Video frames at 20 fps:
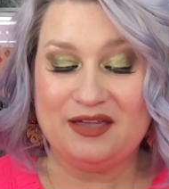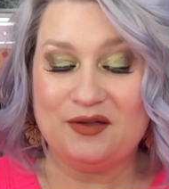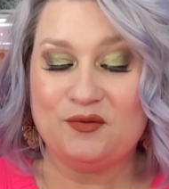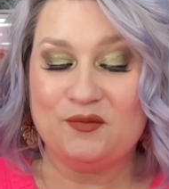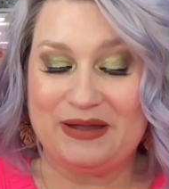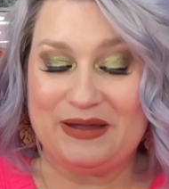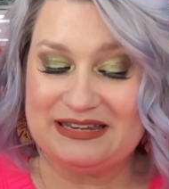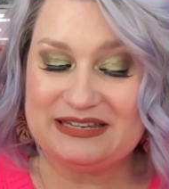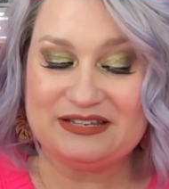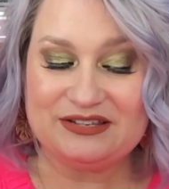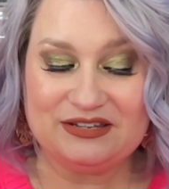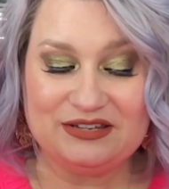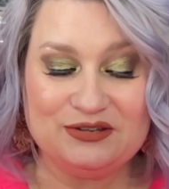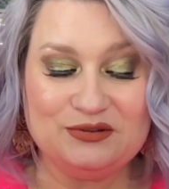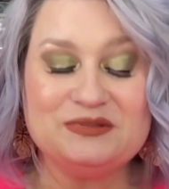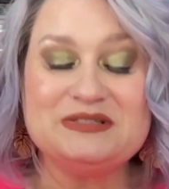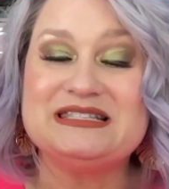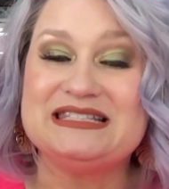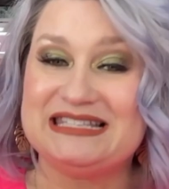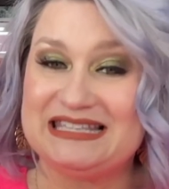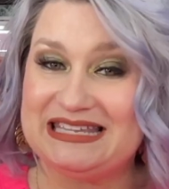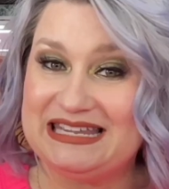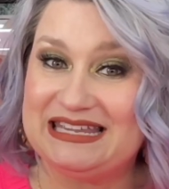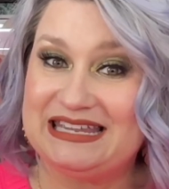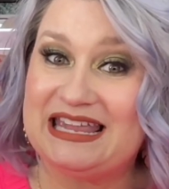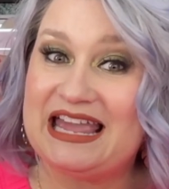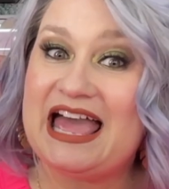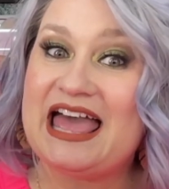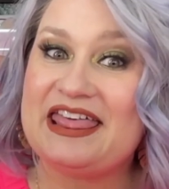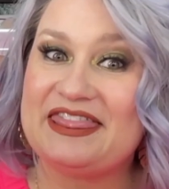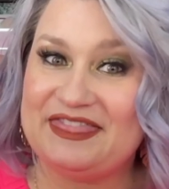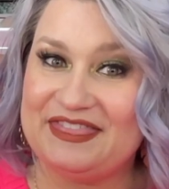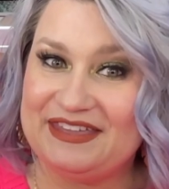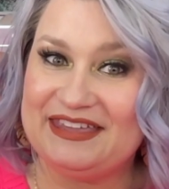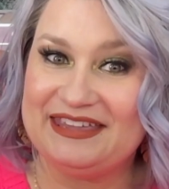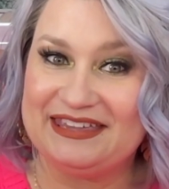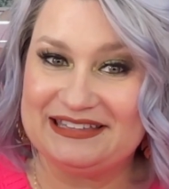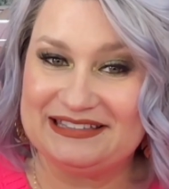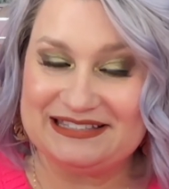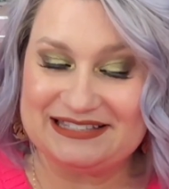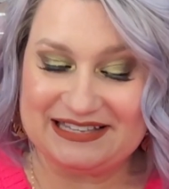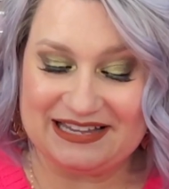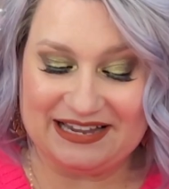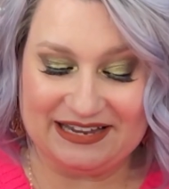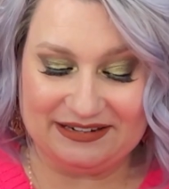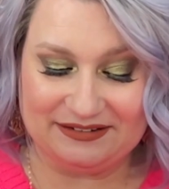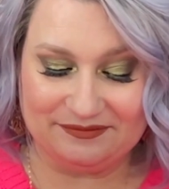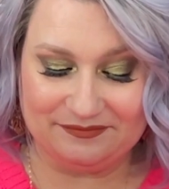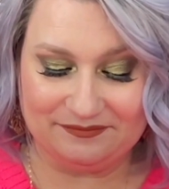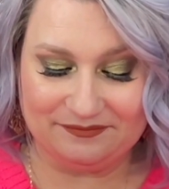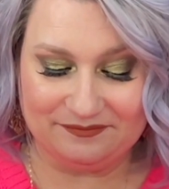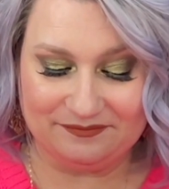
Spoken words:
Wait till you see the inside.